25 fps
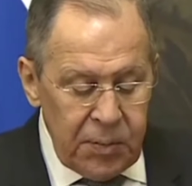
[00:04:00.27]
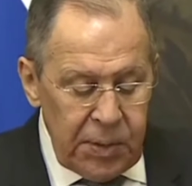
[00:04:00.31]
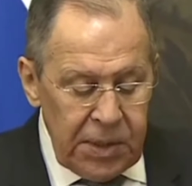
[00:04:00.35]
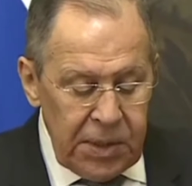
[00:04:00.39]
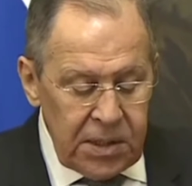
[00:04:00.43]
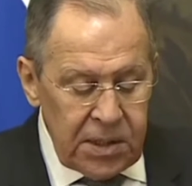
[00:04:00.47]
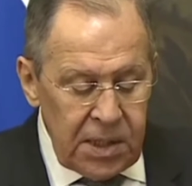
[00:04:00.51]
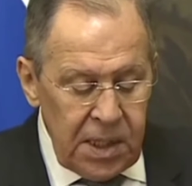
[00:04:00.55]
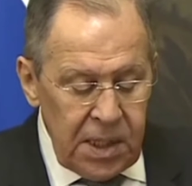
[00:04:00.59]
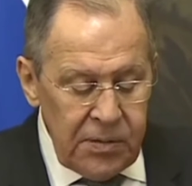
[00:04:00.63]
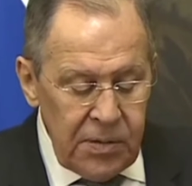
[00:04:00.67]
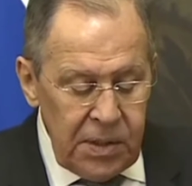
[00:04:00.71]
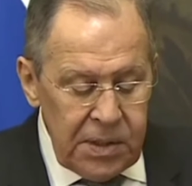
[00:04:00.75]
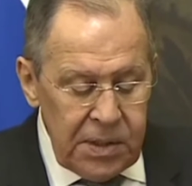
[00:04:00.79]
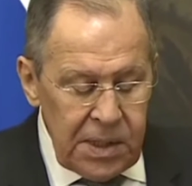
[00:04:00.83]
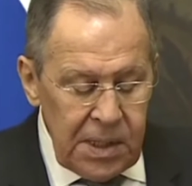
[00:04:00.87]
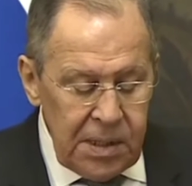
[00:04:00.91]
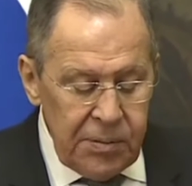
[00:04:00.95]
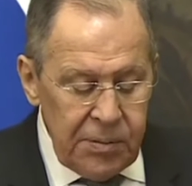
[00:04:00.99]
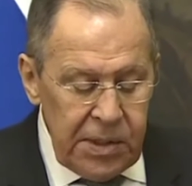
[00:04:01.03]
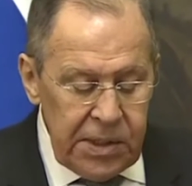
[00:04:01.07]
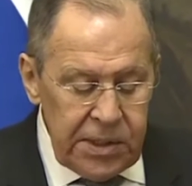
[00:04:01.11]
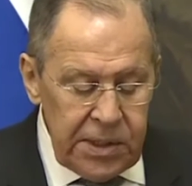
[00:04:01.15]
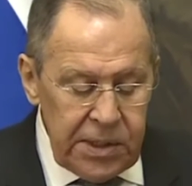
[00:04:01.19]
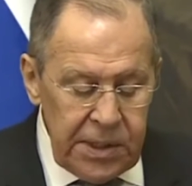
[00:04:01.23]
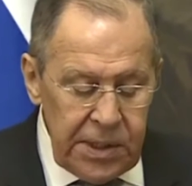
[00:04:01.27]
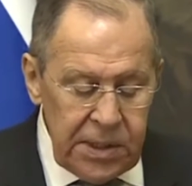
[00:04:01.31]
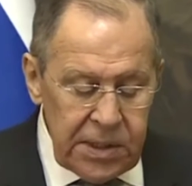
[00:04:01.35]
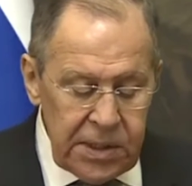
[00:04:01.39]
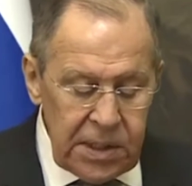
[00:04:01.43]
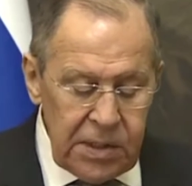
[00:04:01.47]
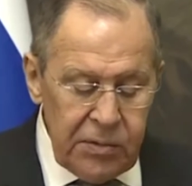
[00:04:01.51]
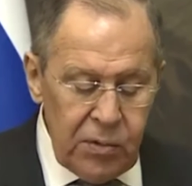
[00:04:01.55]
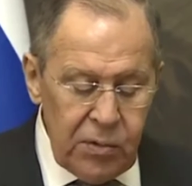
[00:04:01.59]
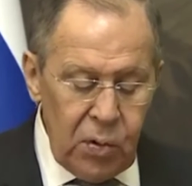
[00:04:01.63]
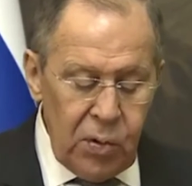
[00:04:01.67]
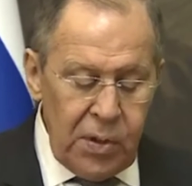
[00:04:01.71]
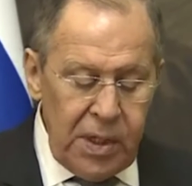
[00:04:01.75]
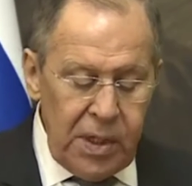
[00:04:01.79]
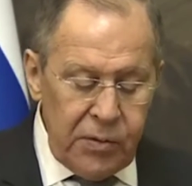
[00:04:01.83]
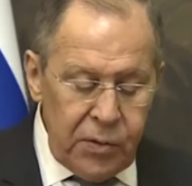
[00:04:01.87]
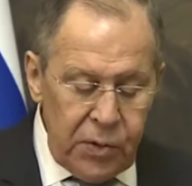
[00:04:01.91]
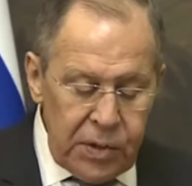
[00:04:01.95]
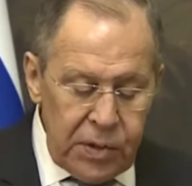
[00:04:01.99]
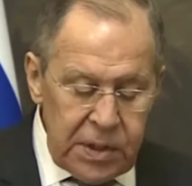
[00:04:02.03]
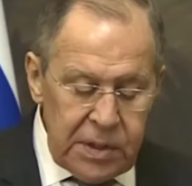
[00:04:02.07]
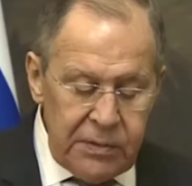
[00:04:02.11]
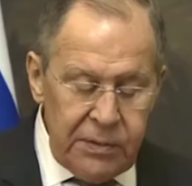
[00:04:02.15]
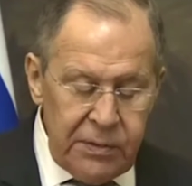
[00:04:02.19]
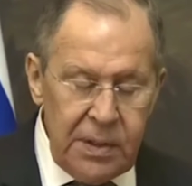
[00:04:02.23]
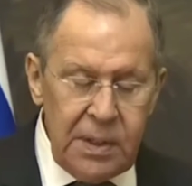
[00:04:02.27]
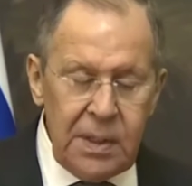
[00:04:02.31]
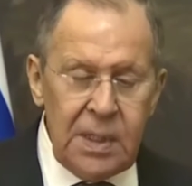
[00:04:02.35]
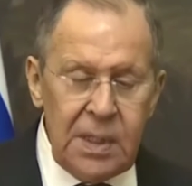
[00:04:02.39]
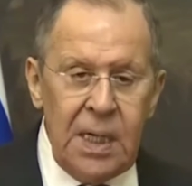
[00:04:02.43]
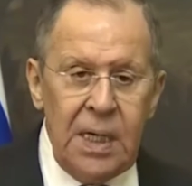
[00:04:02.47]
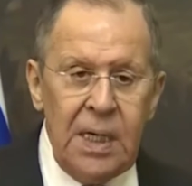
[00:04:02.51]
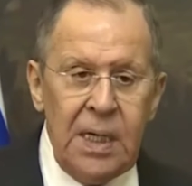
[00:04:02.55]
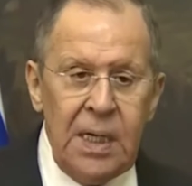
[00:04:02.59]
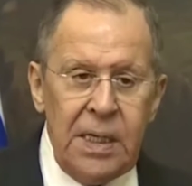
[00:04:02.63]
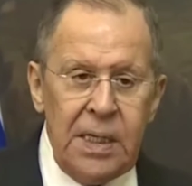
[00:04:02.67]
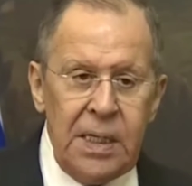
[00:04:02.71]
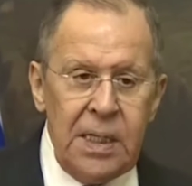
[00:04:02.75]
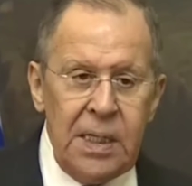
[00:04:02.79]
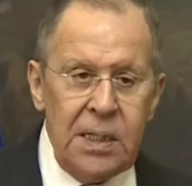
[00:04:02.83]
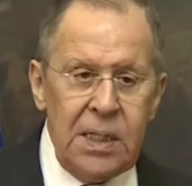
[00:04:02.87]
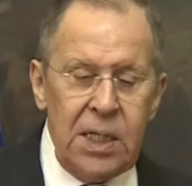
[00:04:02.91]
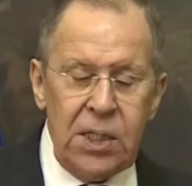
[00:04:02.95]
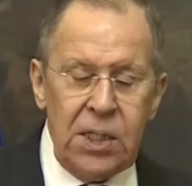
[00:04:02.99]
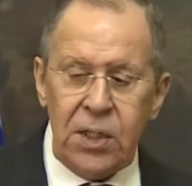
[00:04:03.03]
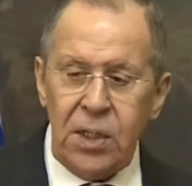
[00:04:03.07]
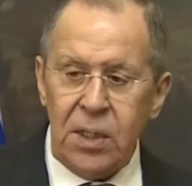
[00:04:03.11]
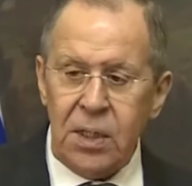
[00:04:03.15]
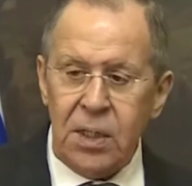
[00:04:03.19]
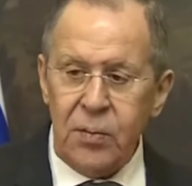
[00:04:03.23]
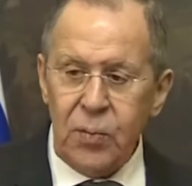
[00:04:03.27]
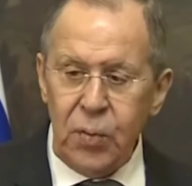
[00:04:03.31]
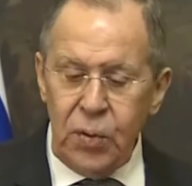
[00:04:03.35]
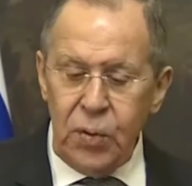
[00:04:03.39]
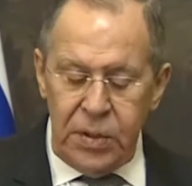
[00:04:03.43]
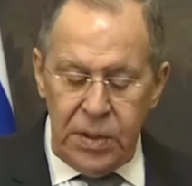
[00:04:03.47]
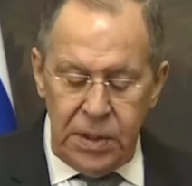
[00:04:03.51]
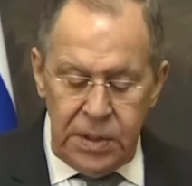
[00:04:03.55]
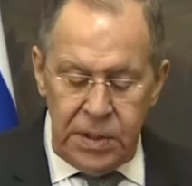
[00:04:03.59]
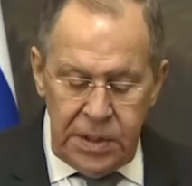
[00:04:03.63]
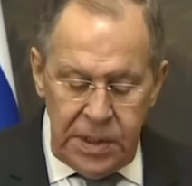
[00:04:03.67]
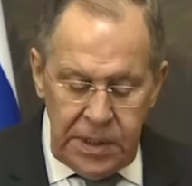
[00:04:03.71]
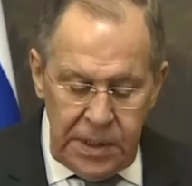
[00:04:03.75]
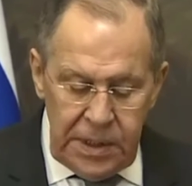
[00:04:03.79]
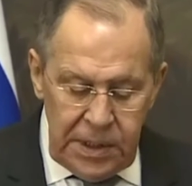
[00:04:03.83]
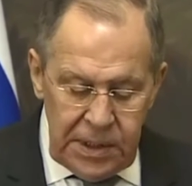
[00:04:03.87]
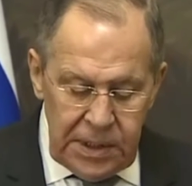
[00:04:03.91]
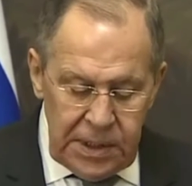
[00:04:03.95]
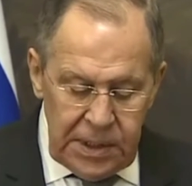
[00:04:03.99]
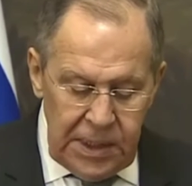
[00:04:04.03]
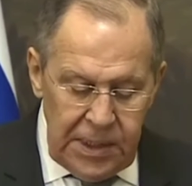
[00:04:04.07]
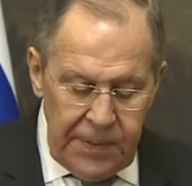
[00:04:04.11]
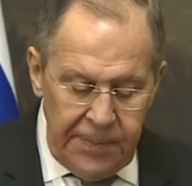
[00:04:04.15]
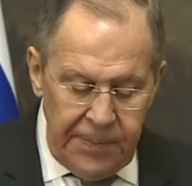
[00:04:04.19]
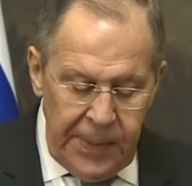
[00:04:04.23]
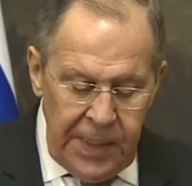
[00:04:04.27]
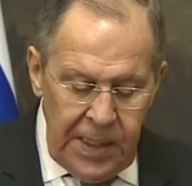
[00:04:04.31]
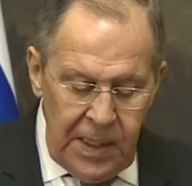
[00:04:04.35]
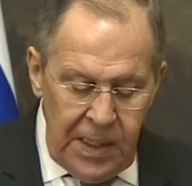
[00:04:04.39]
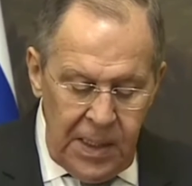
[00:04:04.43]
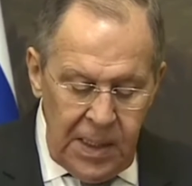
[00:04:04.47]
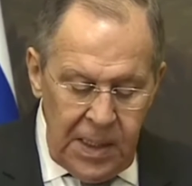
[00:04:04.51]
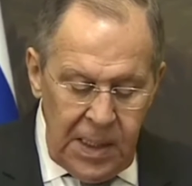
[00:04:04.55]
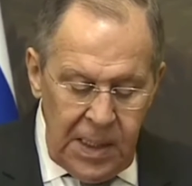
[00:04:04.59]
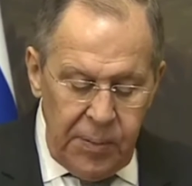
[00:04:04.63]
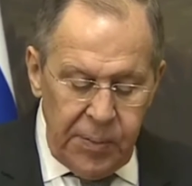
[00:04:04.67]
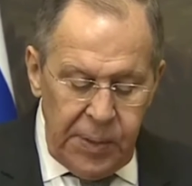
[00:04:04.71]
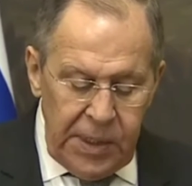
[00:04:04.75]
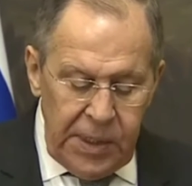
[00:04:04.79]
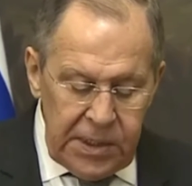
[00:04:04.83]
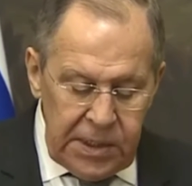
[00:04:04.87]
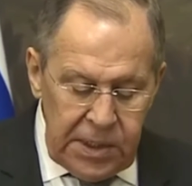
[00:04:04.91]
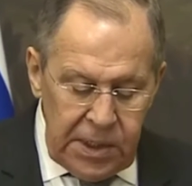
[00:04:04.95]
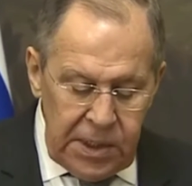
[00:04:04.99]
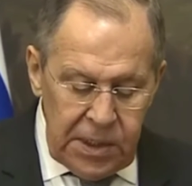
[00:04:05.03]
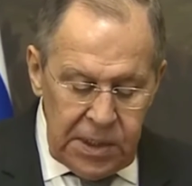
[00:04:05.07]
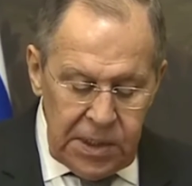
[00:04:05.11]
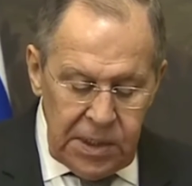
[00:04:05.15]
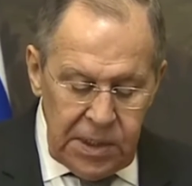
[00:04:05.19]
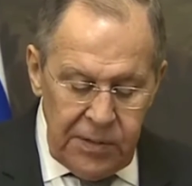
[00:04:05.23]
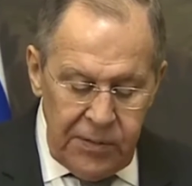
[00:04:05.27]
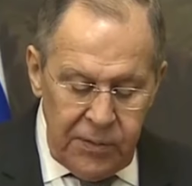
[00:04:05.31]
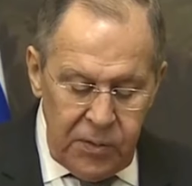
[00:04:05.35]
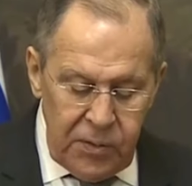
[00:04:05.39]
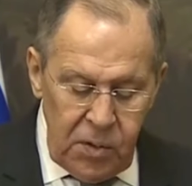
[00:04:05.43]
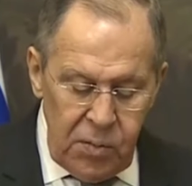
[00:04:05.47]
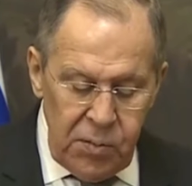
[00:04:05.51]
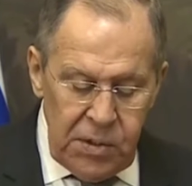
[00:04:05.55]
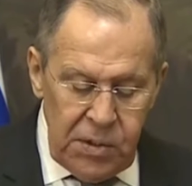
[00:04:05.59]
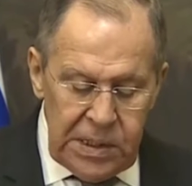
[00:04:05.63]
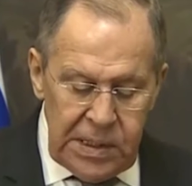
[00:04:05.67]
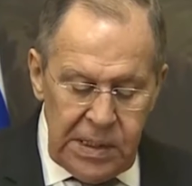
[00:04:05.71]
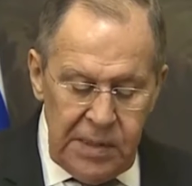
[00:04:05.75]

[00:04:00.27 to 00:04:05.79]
about the latest contacts with the representatives of the Syrian authorities and